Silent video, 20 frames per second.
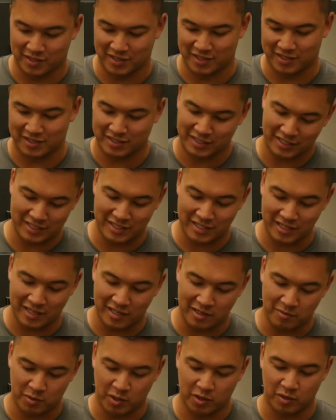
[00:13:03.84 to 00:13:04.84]
the
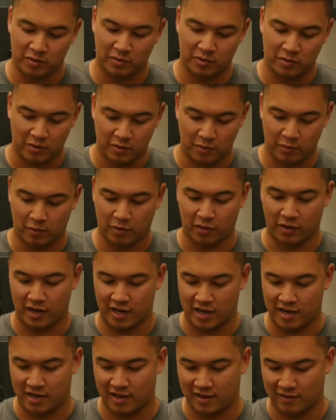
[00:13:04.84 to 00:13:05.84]
16mm with an
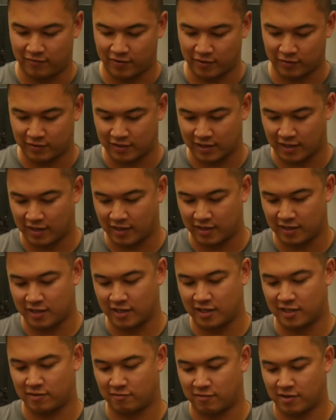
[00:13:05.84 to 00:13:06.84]
ND filter, you
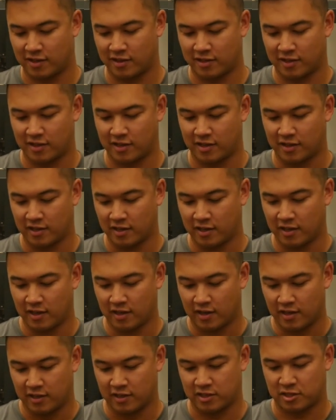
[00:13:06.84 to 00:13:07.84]
need to run the
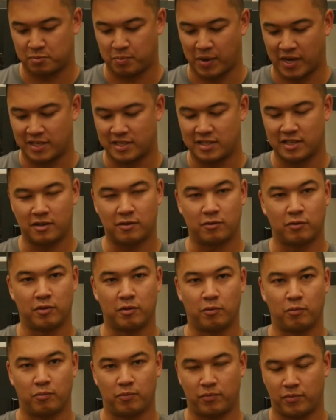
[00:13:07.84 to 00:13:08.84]
spacer
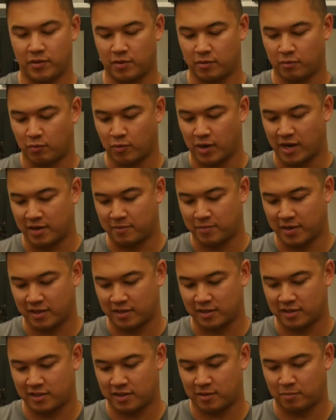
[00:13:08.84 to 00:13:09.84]
or the weight
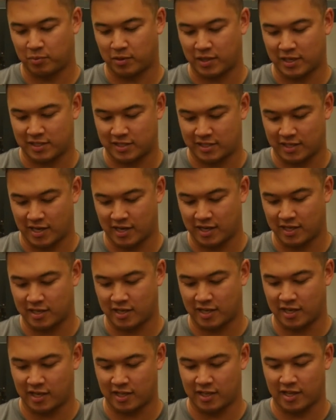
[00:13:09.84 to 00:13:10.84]
balancer plus the ND,
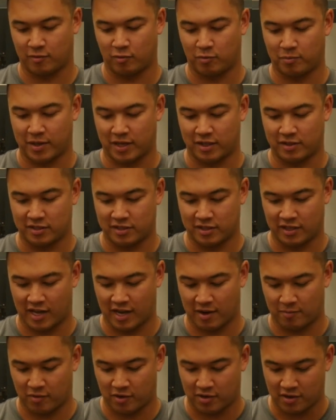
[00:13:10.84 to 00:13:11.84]
and that will balance your
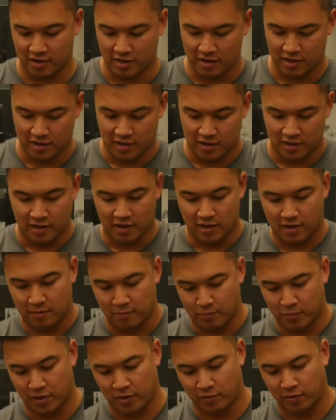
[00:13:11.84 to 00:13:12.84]
camera.
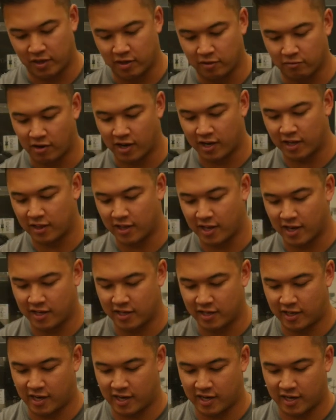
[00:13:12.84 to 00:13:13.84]
But when you're running that,
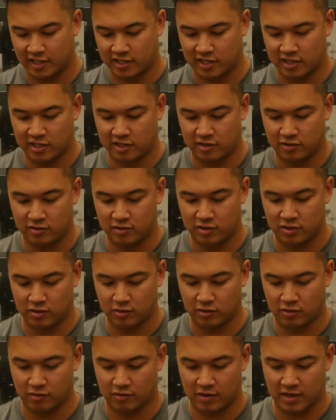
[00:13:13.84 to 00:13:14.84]
you can't actually use
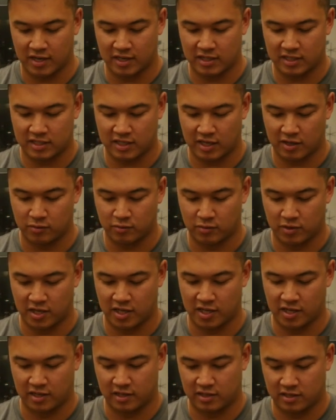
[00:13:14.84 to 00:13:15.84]
your sun hood
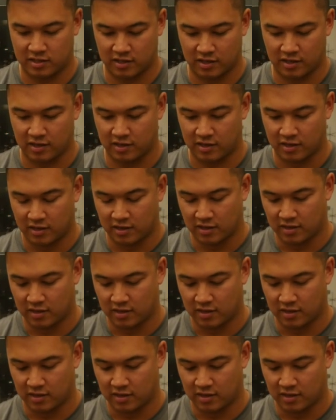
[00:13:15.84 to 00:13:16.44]
here. So